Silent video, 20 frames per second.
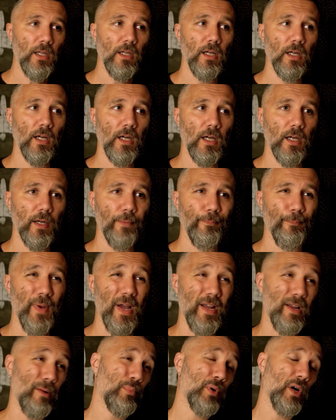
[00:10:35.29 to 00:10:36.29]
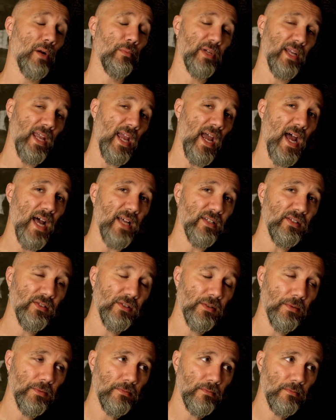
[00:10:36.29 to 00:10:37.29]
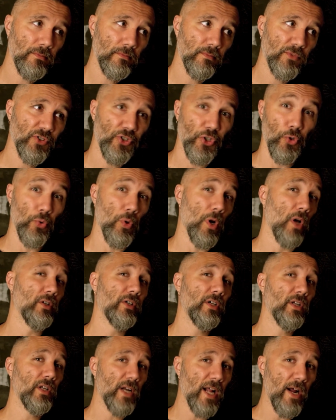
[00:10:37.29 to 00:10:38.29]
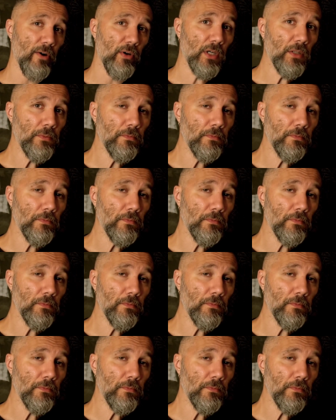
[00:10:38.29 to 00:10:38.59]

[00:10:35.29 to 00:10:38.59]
I could probably cast 200 an hour,